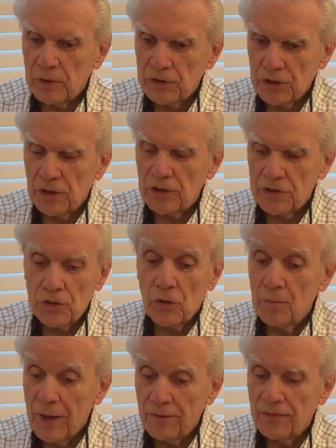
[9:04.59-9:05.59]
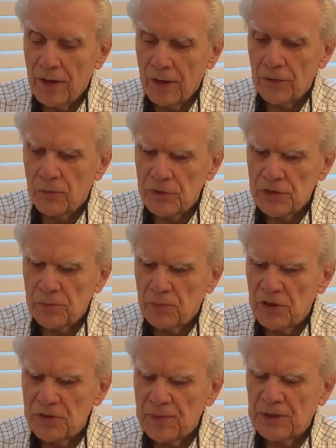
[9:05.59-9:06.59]
Church, though my father was a
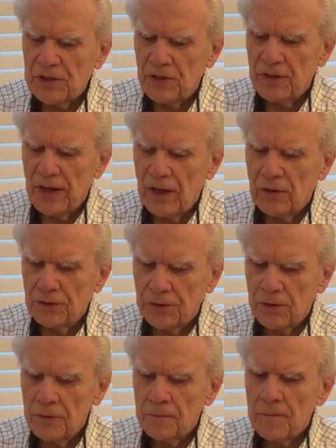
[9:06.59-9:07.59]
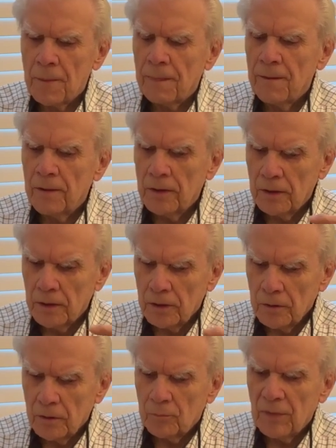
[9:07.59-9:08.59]
Presbyterian elder.
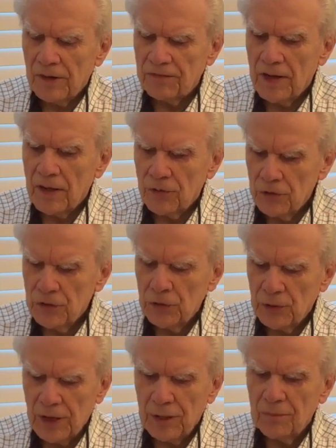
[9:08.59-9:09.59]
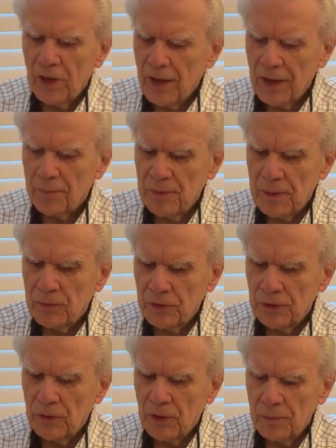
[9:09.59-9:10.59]
My father knew him, a lot of people
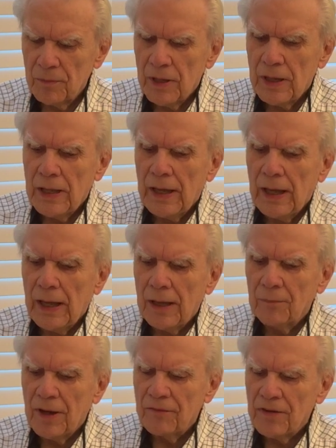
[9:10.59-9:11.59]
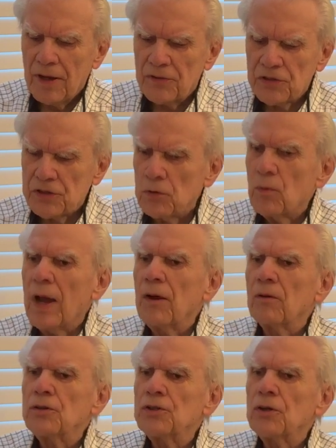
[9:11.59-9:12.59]
knew him. And my father said, Why
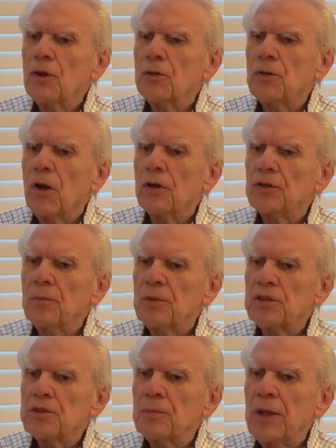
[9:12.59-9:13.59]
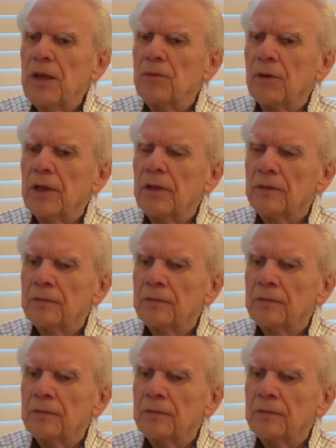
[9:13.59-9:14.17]
don't you go talk to Bishop Henry?